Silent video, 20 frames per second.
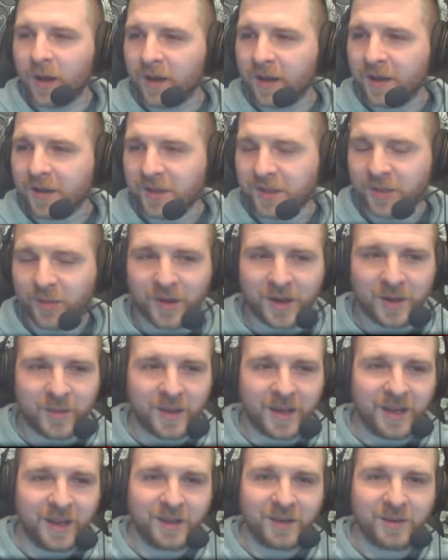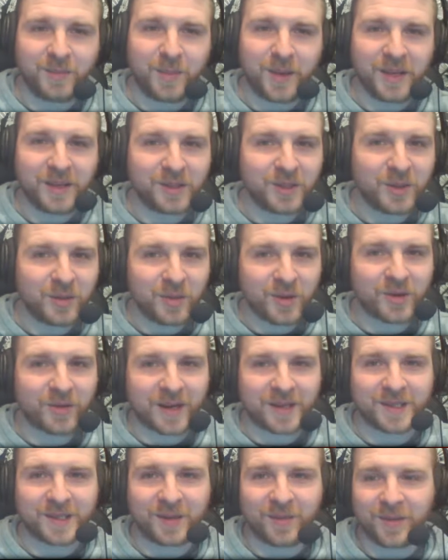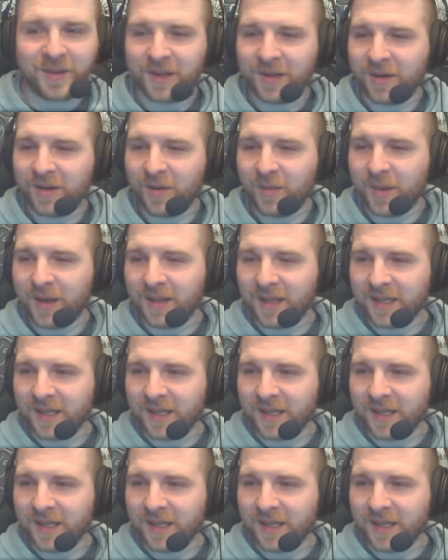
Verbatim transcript: I just don't want to be being too aggressive with it, you know what I mean?